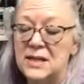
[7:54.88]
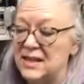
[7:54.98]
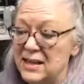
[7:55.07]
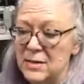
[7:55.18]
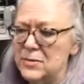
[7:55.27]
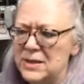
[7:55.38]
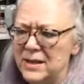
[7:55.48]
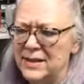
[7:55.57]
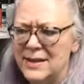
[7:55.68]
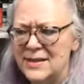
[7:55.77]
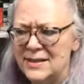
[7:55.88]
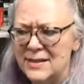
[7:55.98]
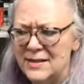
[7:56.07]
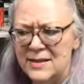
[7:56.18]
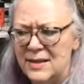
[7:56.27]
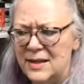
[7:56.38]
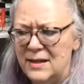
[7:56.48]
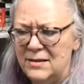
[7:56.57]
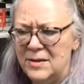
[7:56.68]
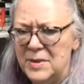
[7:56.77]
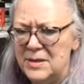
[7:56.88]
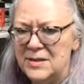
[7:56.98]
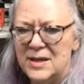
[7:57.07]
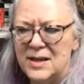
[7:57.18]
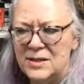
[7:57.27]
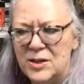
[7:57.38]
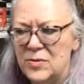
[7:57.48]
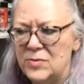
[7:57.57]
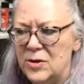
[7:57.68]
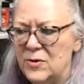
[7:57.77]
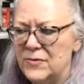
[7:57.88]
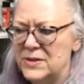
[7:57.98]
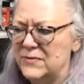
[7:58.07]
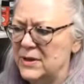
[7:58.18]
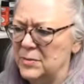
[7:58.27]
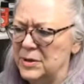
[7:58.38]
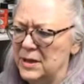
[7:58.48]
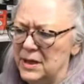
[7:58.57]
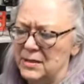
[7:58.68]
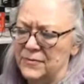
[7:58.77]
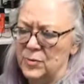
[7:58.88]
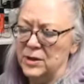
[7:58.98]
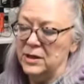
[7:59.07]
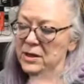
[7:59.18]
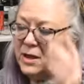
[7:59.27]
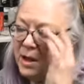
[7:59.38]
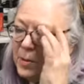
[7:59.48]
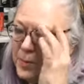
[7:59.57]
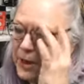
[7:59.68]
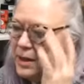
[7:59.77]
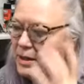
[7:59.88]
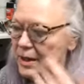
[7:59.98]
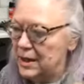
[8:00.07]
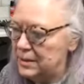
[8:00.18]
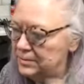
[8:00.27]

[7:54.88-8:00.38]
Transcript: of the city. They don't sell it in the city limits, and I don't know if it's available in California, but